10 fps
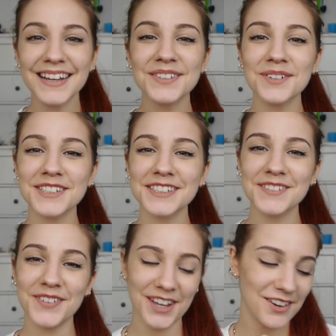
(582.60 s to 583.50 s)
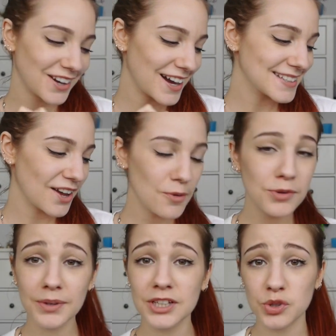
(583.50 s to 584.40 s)
thanks for watching this video, guys. I
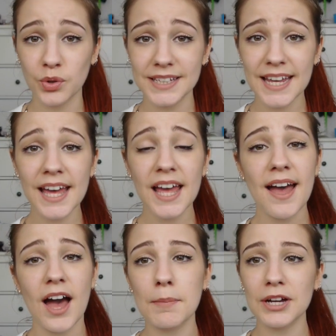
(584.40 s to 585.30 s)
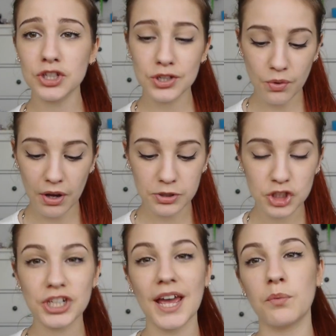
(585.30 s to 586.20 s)
hope you enjoyed it. I just thought I would
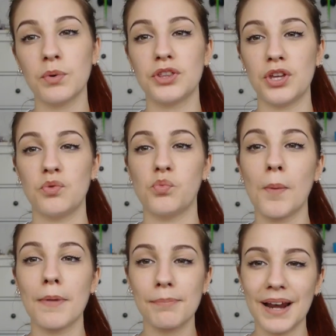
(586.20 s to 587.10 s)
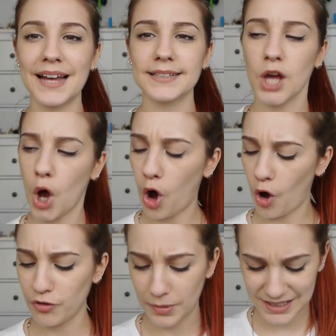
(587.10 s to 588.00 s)
share with you what my plans
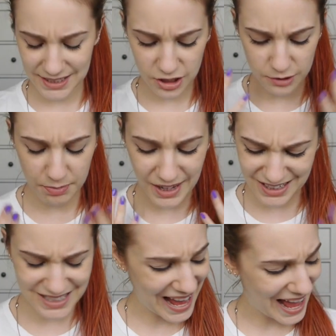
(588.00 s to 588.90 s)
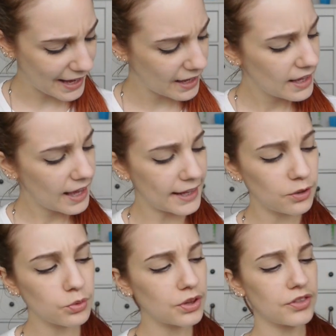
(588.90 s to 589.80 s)
are for my sister's big day and
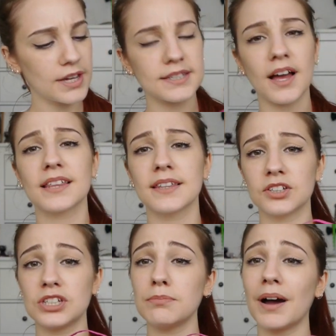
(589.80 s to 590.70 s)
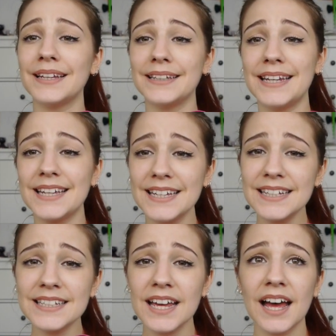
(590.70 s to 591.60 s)
all the things I think she might
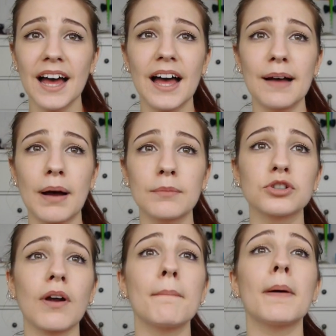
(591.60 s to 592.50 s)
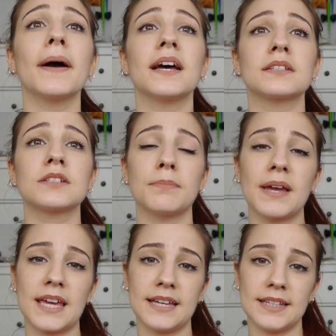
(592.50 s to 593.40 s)
need. I'm trying my best to
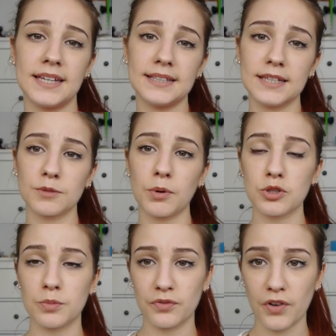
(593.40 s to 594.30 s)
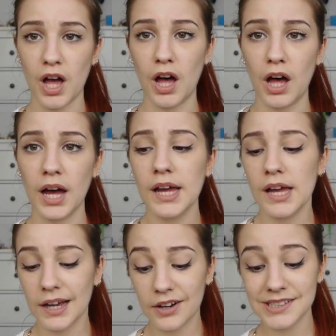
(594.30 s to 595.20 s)
make it as easy as possible for her
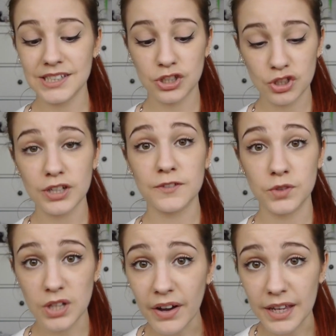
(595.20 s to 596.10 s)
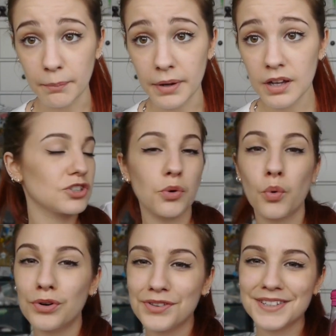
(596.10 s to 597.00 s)
because it's a stressful time. So
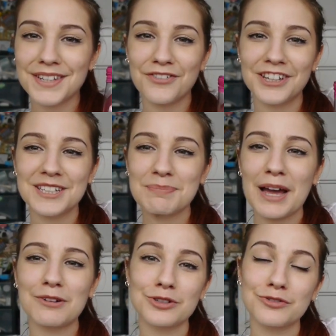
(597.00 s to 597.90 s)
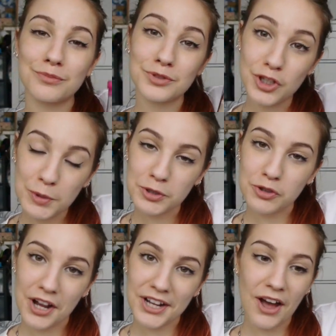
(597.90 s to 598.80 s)
all of the stuff in this bag was from
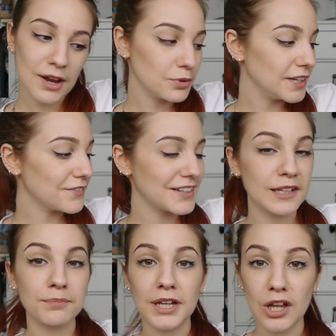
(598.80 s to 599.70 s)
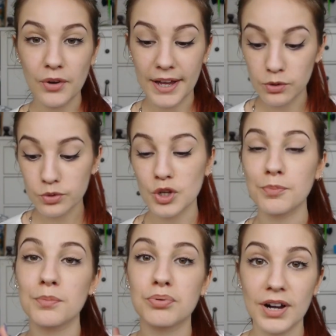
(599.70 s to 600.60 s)
Superdrug. I will leave the link below and also
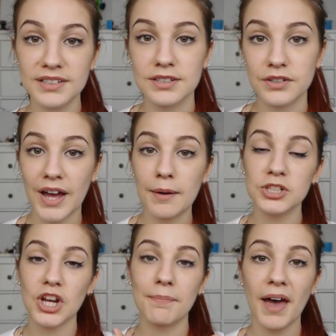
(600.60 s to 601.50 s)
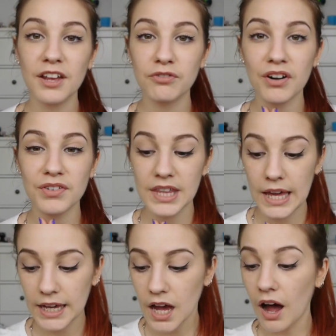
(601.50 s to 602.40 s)
put prices of how much I paid for
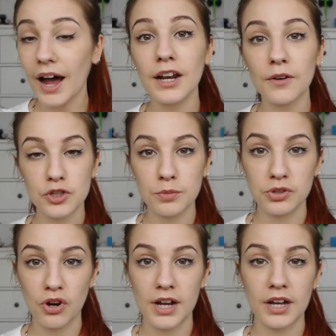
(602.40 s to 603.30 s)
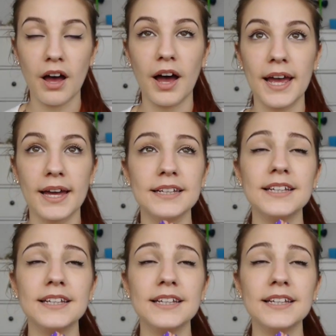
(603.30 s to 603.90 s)
everything. I love Superdrug. I